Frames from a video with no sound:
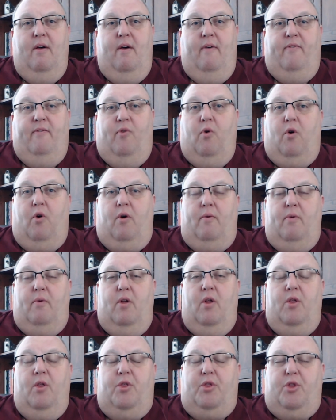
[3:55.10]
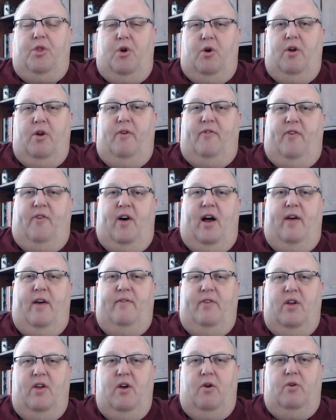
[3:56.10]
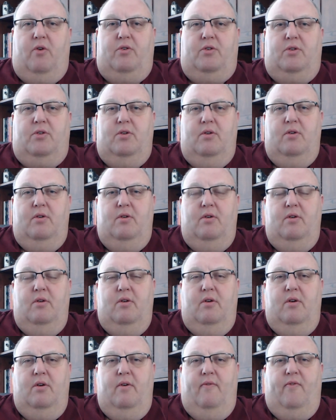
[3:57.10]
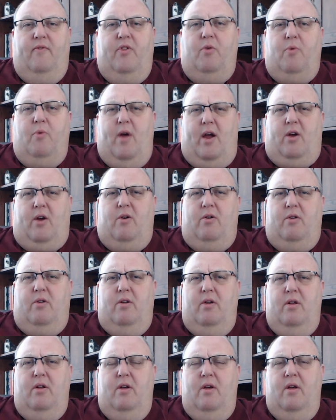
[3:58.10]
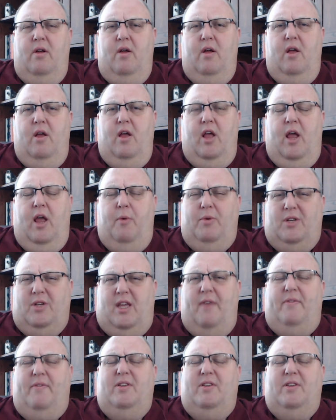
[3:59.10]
for 35 years. For the record, he was given